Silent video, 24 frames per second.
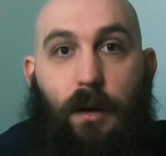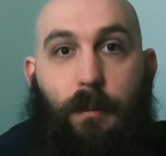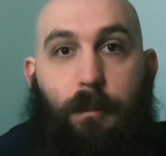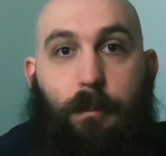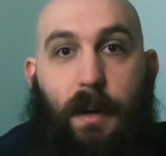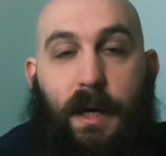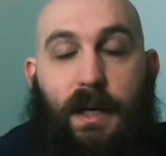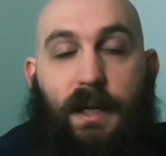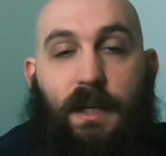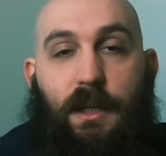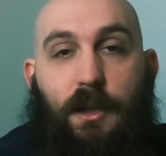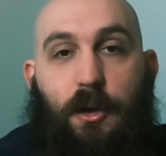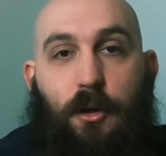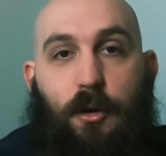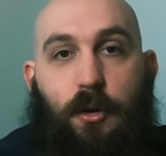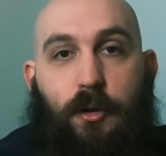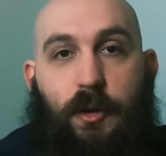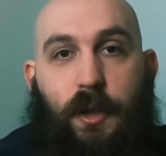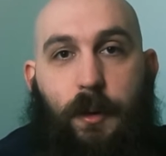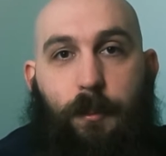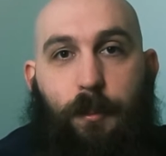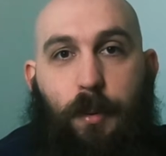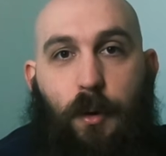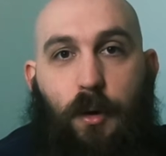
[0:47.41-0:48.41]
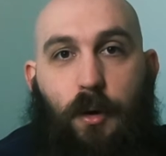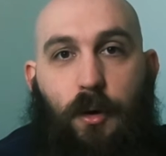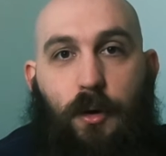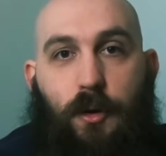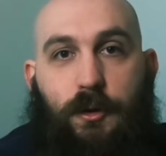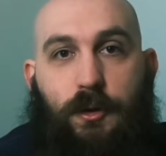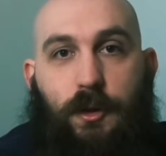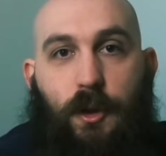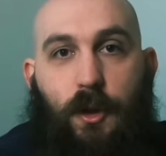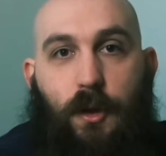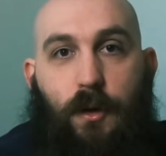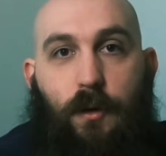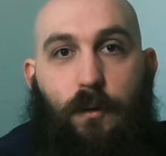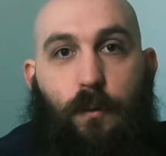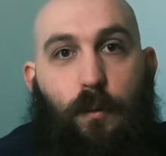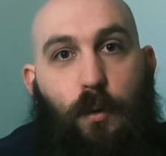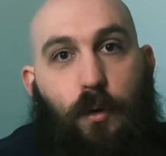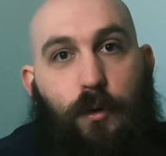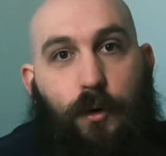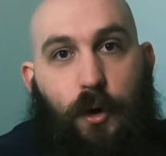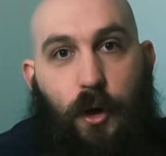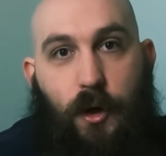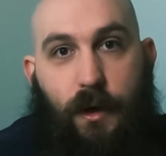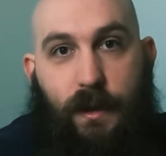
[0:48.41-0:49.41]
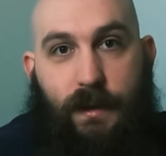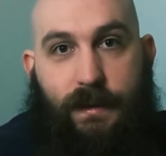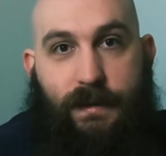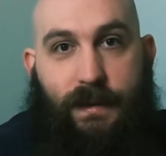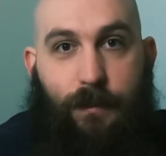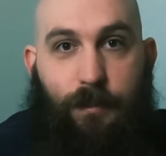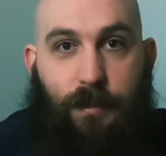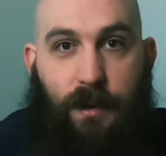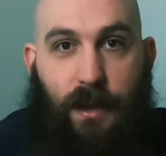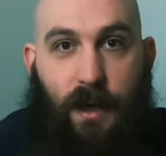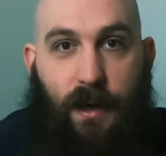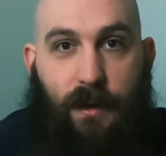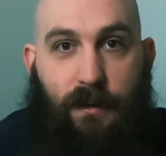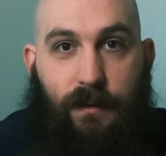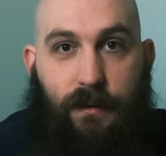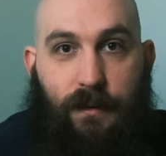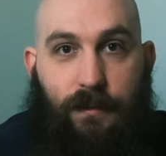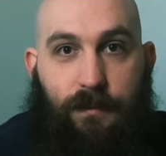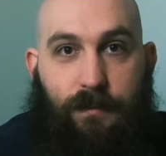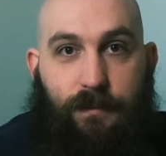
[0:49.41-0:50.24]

many neurotypicals will not accept that.